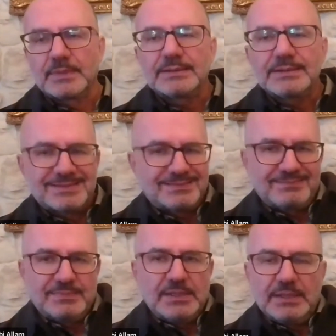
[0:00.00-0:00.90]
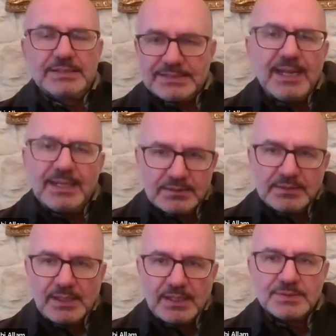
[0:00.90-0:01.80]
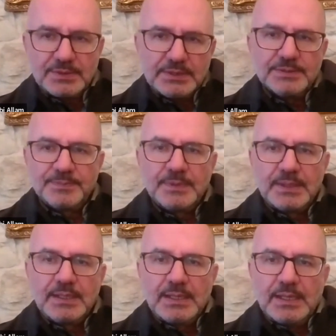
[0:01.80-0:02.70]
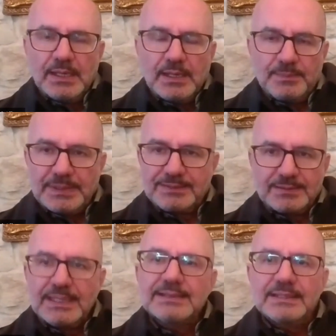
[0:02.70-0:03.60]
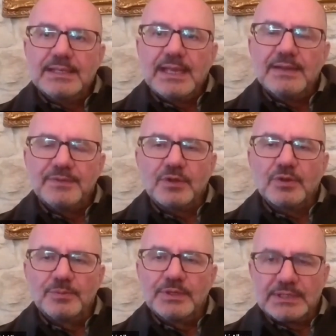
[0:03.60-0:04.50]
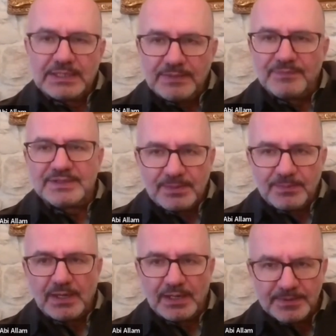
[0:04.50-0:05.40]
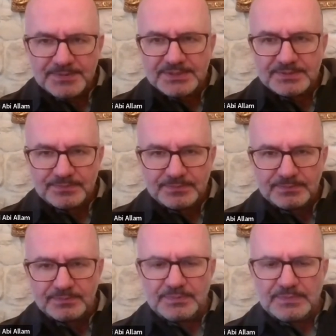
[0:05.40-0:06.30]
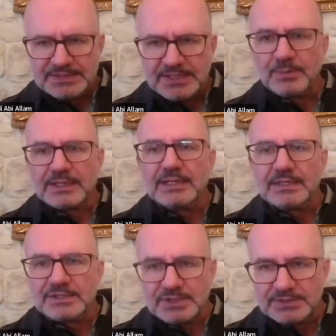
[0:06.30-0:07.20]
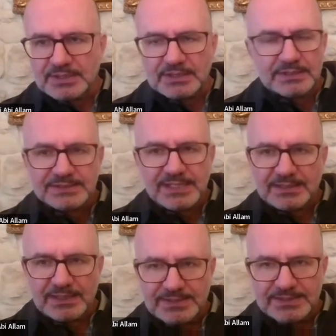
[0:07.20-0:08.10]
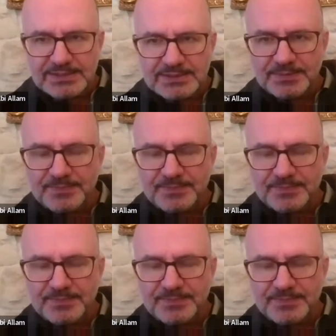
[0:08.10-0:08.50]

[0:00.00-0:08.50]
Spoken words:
It is right, actually. But not every community giving them arms, they will kill each other. It is not like this.